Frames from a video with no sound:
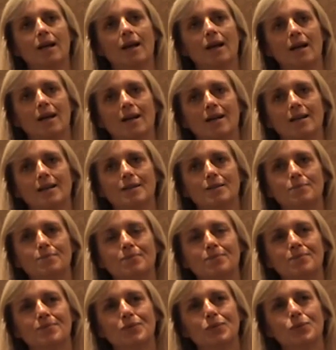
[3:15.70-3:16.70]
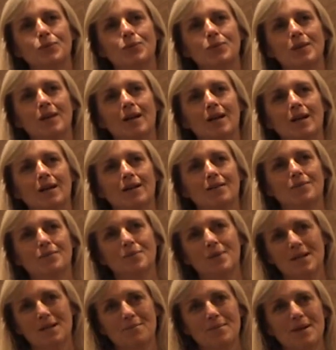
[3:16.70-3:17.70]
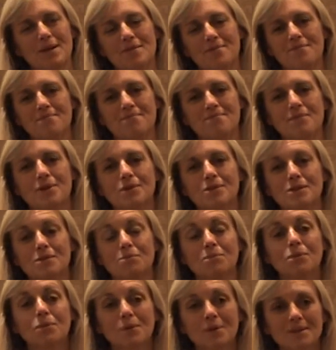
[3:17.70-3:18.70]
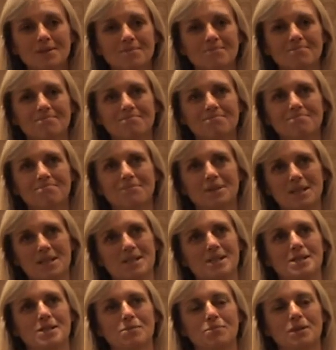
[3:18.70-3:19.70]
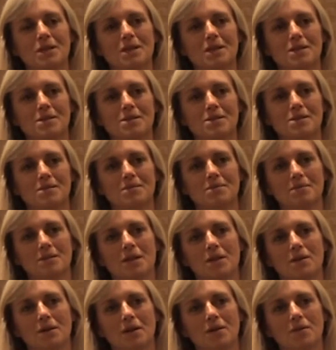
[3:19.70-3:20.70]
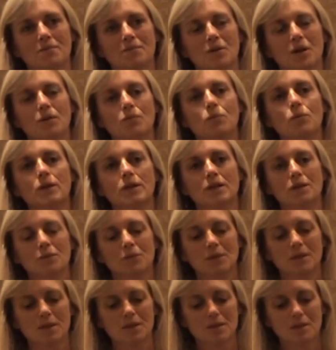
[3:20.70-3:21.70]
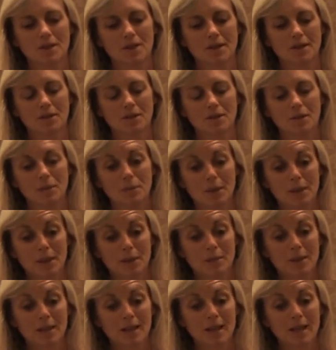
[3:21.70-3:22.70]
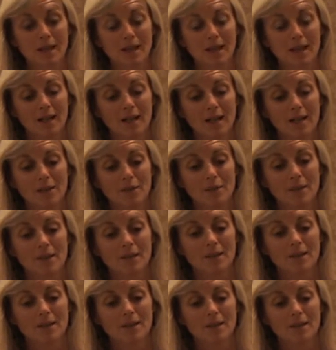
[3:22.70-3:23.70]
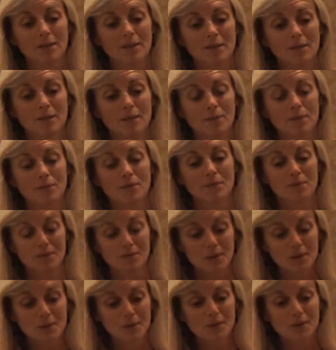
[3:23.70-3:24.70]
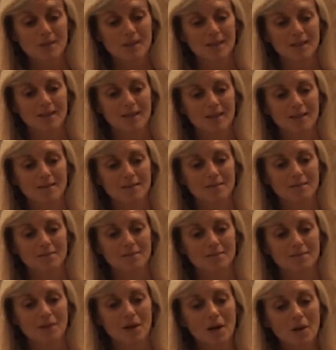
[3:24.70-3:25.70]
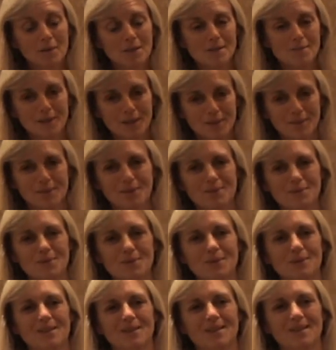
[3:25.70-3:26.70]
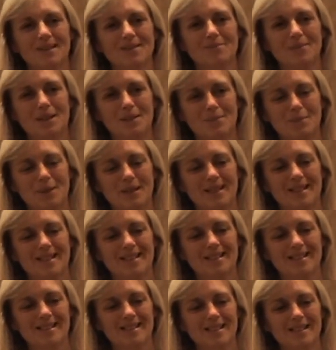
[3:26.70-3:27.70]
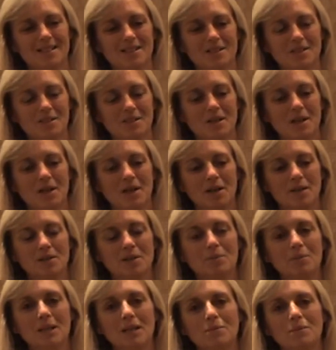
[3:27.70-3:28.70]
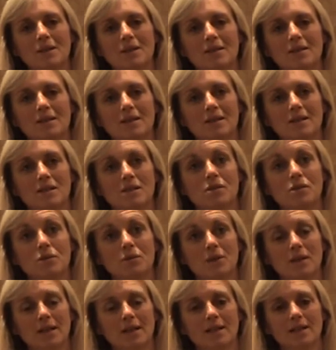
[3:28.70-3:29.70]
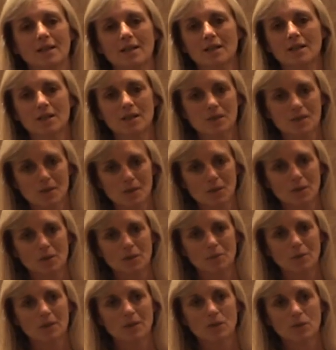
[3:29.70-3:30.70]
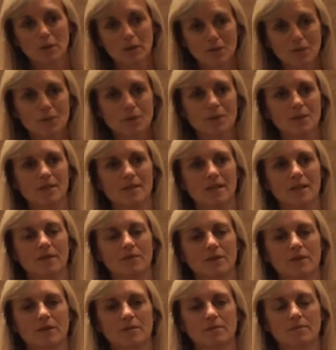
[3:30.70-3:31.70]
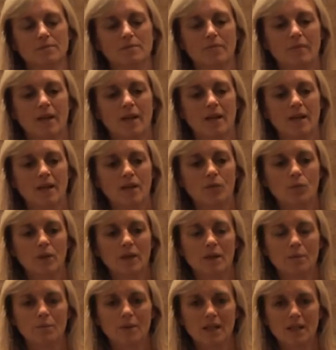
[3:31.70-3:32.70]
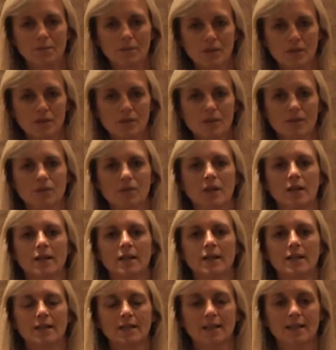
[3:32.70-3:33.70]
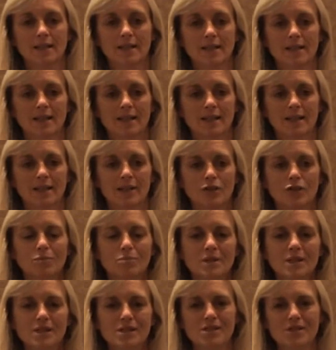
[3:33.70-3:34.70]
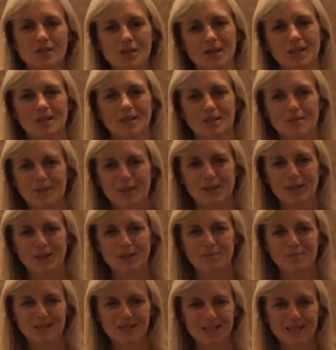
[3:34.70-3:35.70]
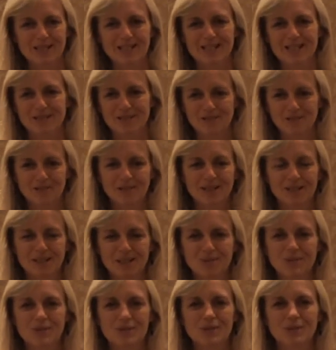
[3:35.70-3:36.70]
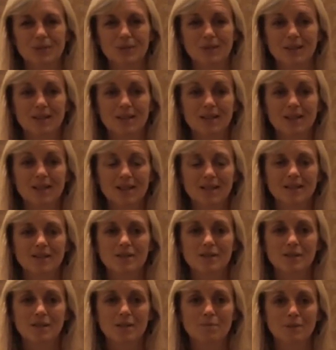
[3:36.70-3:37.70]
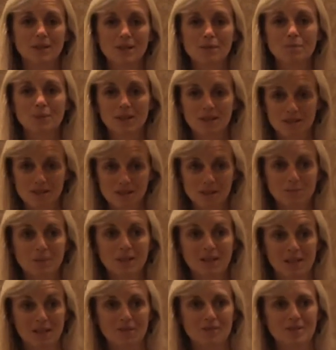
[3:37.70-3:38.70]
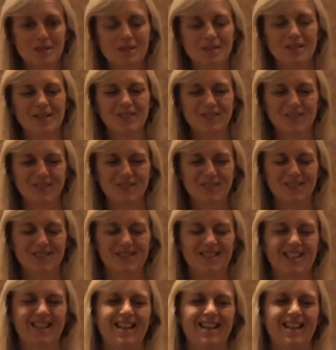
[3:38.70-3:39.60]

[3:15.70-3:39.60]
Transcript: One of my most important pieces of working with a child or a baby, one of the referrals that I always make room for in my practice is the baby that is crying inconsolably 24/7. And when a baby is crying like that, you must check them out. You must listen and find out what's going on, because they must be in some kind of discomfort.